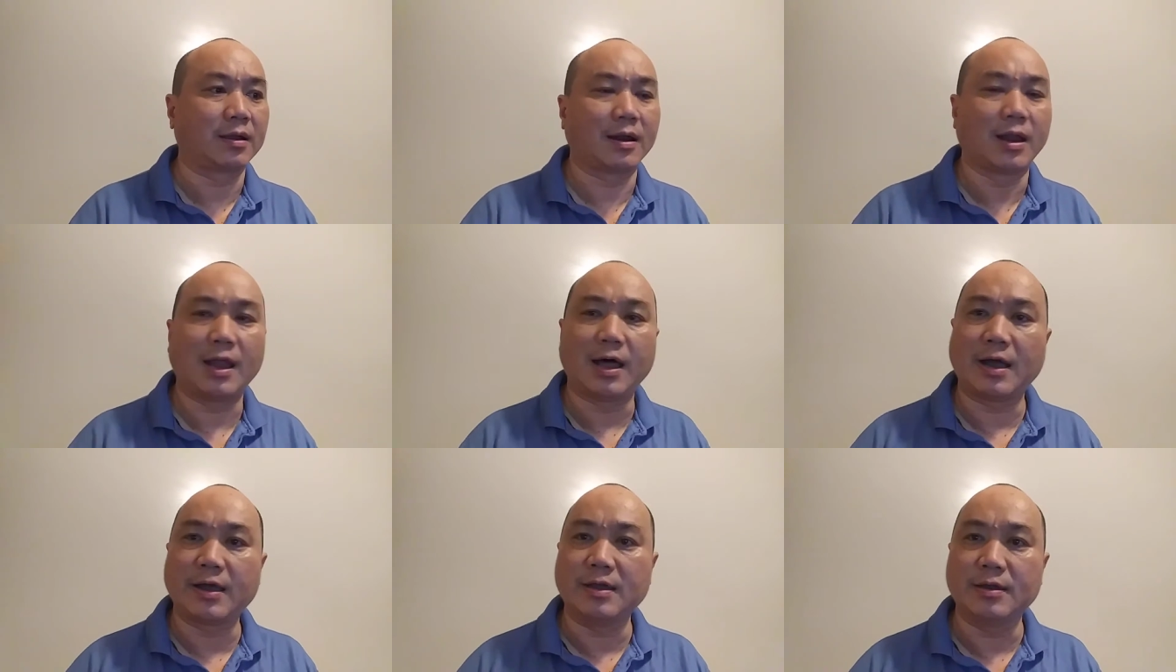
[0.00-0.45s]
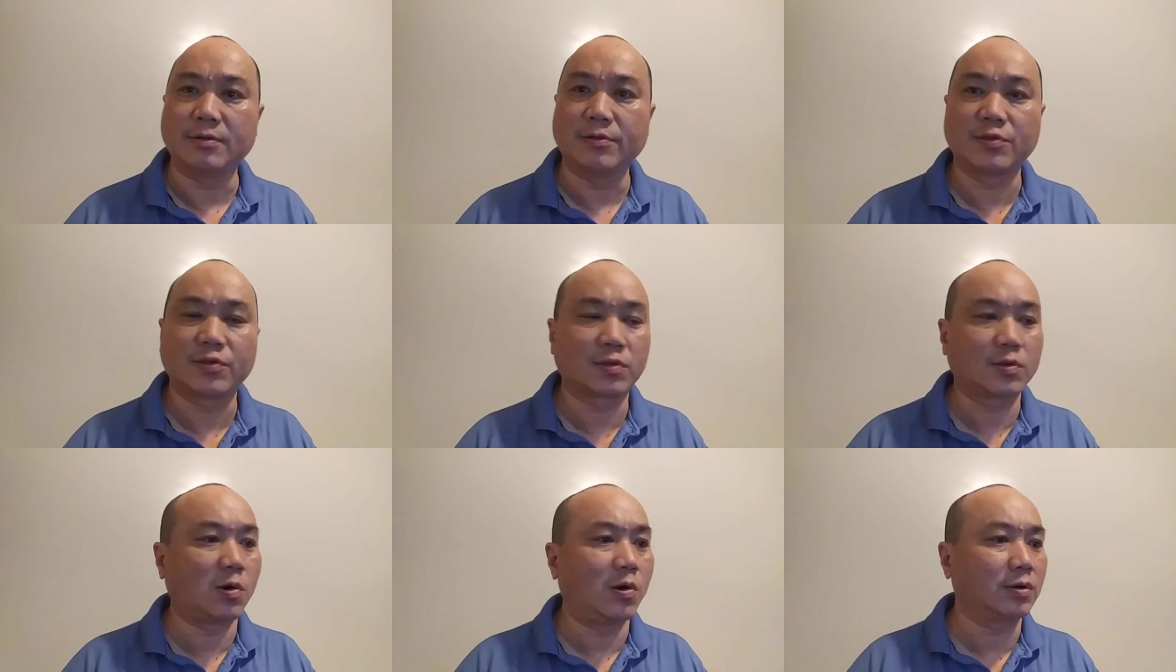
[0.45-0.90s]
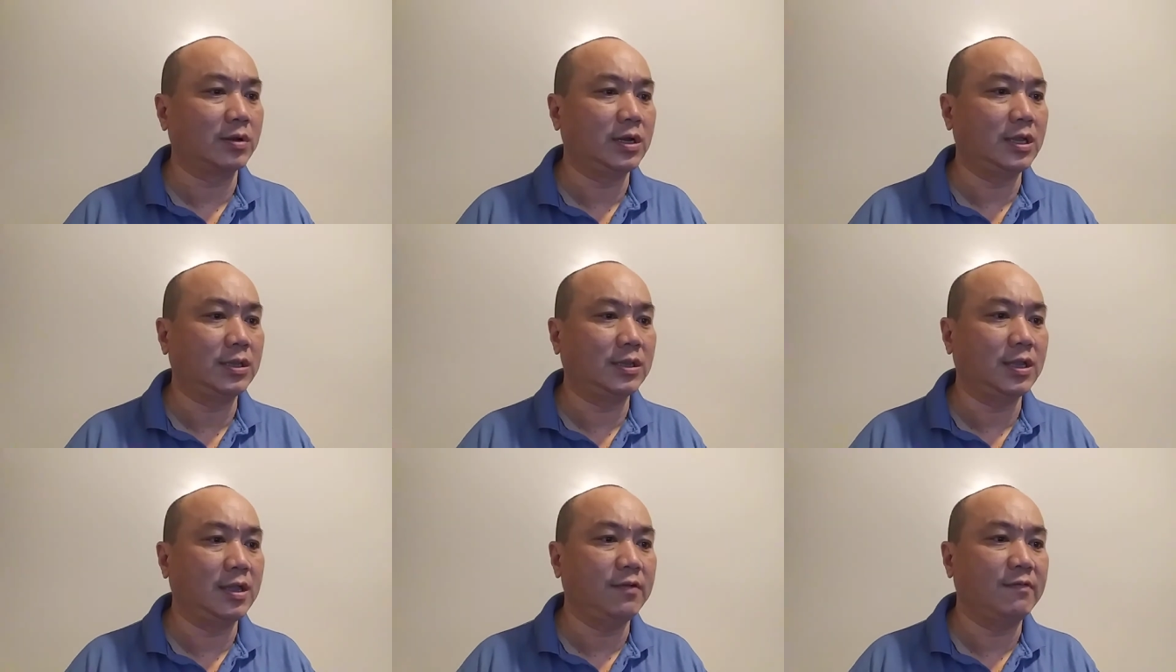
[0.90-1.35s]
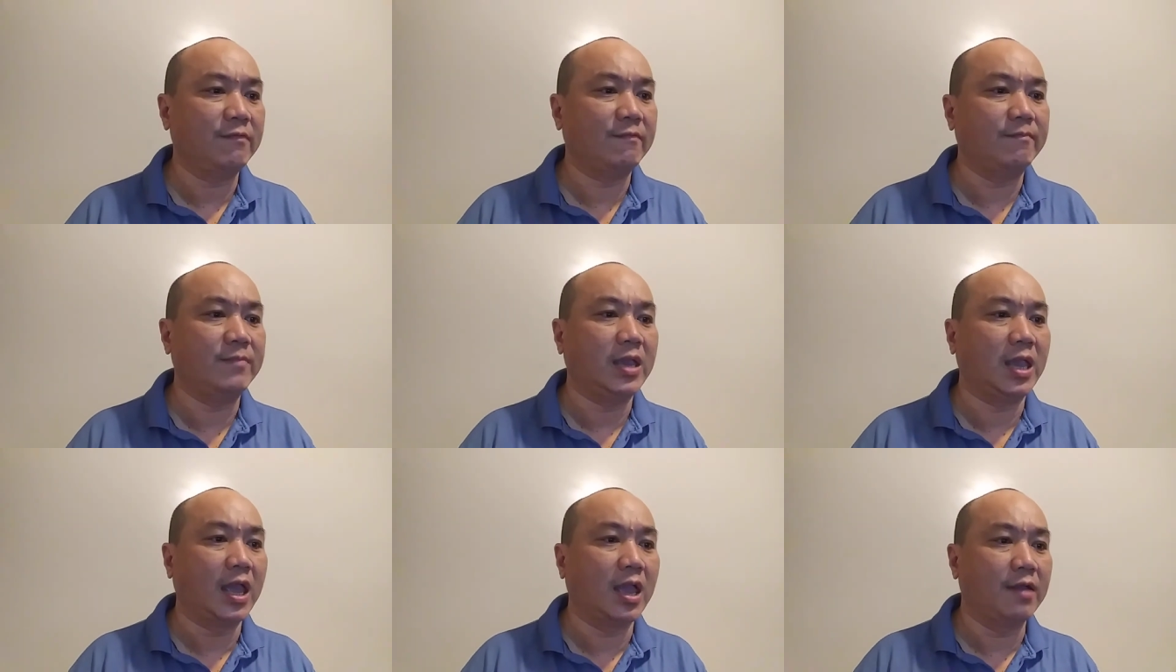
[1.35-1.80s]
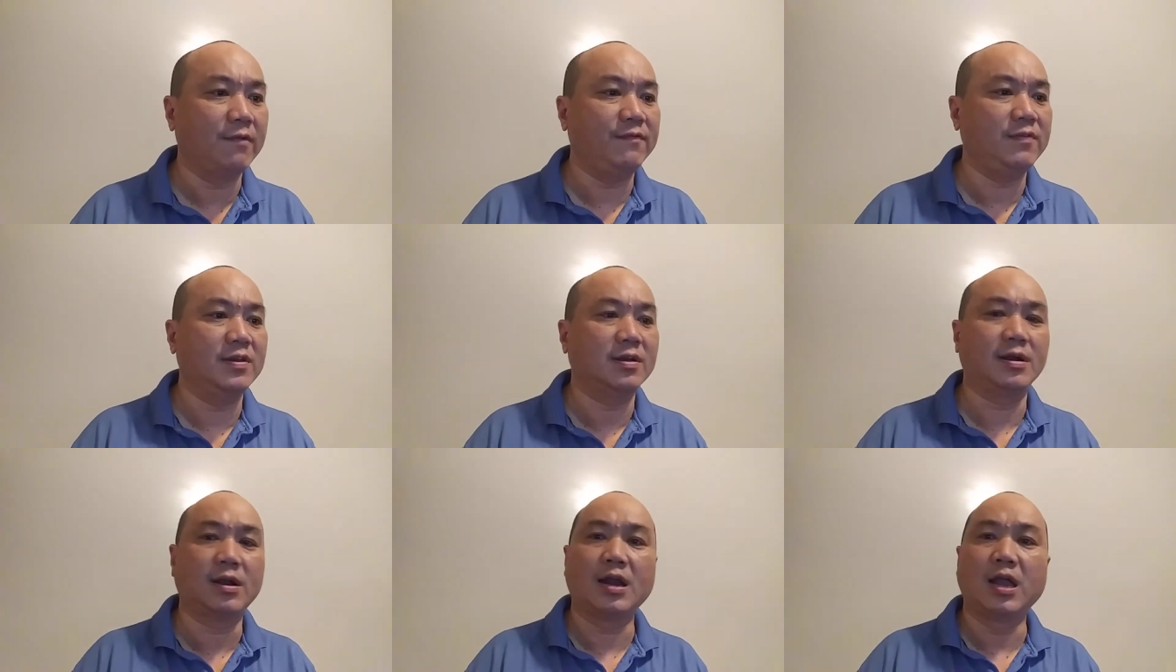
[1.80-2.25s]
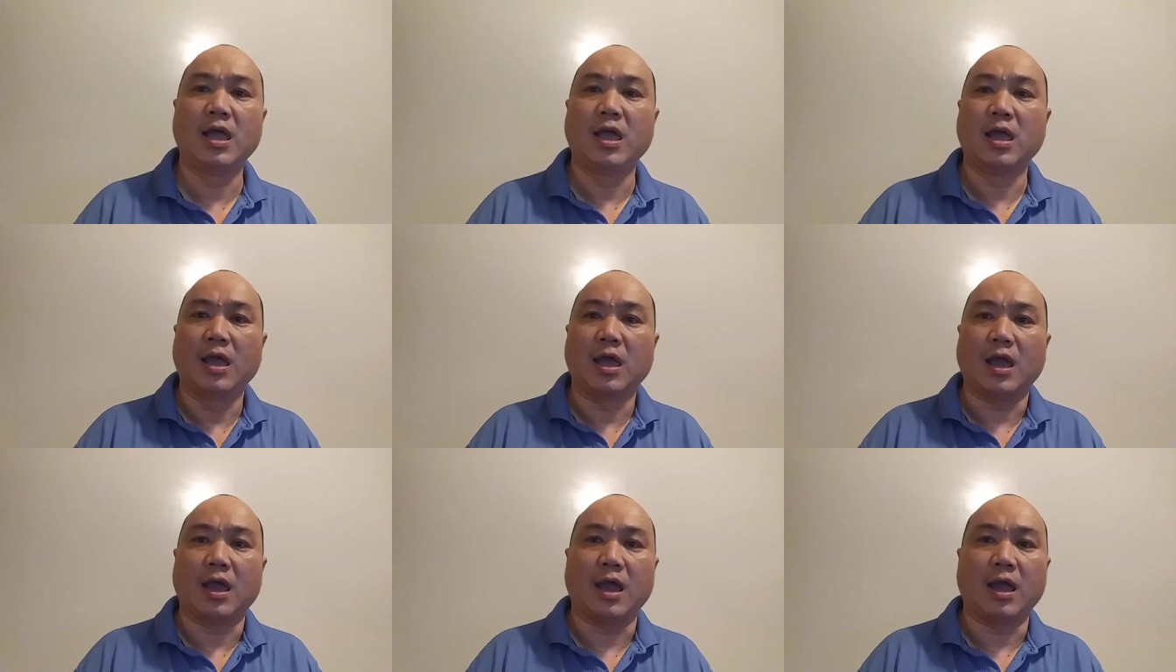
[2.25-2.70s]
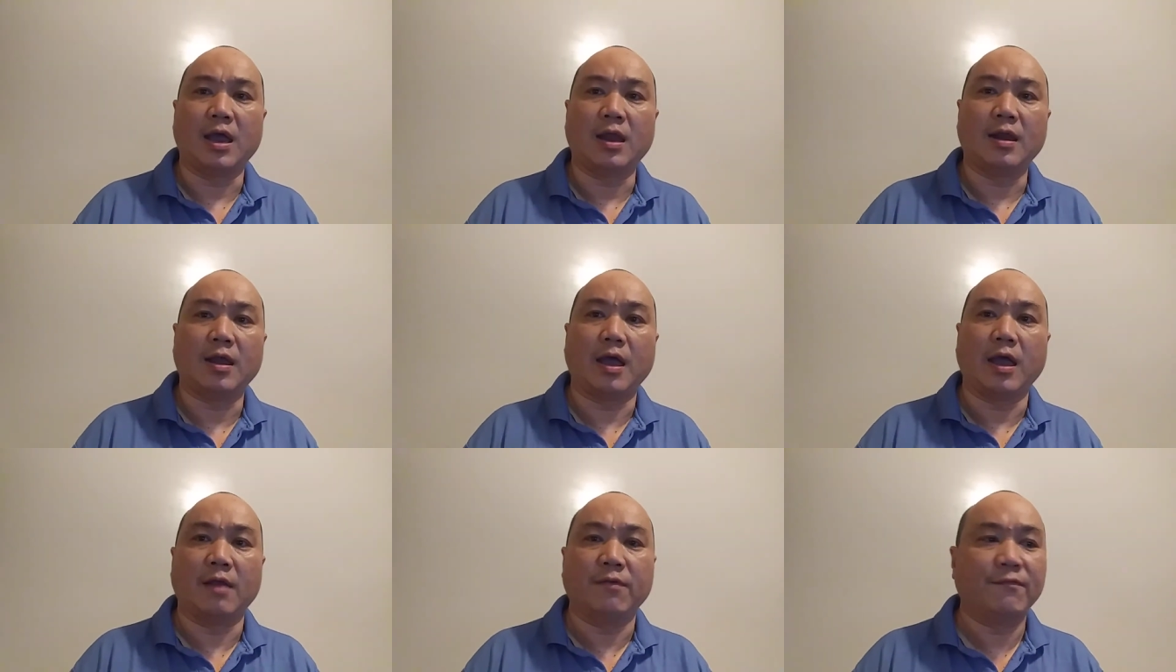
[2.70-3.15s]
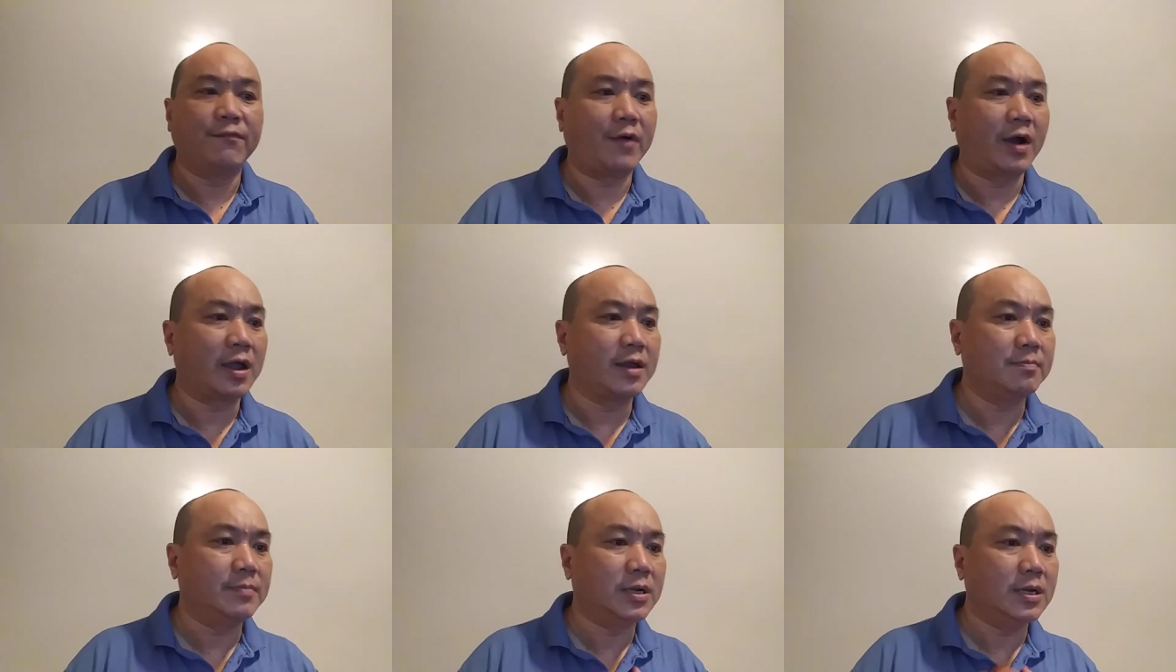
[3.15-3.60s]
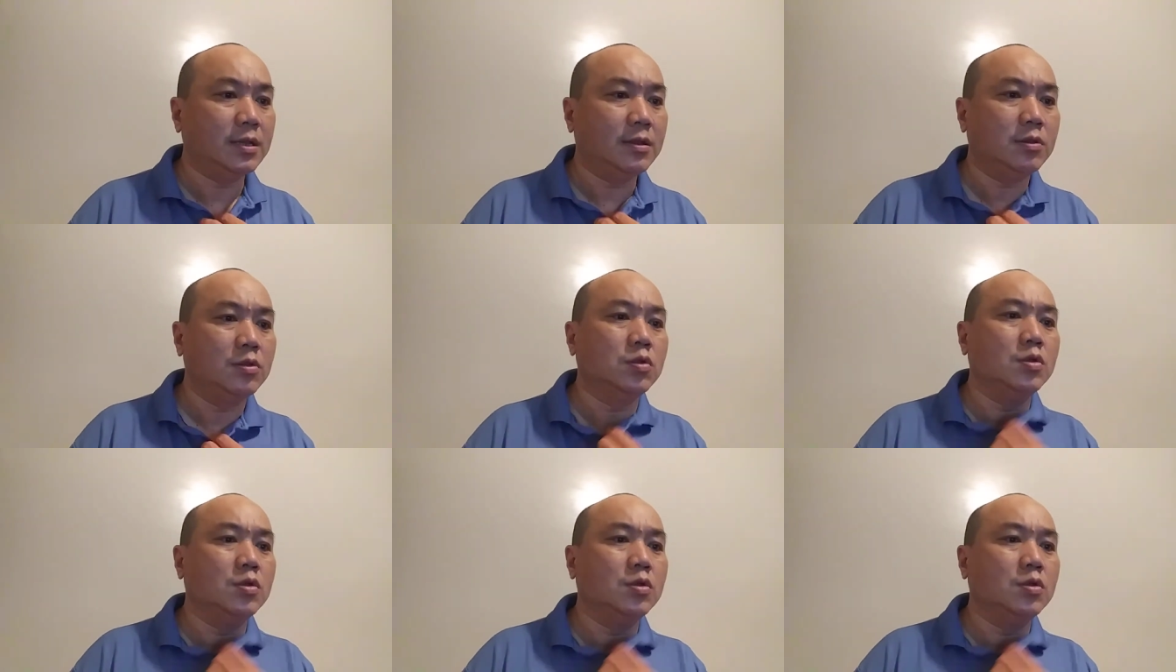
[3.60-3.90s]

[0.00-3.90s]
client's cognitive behavior and environment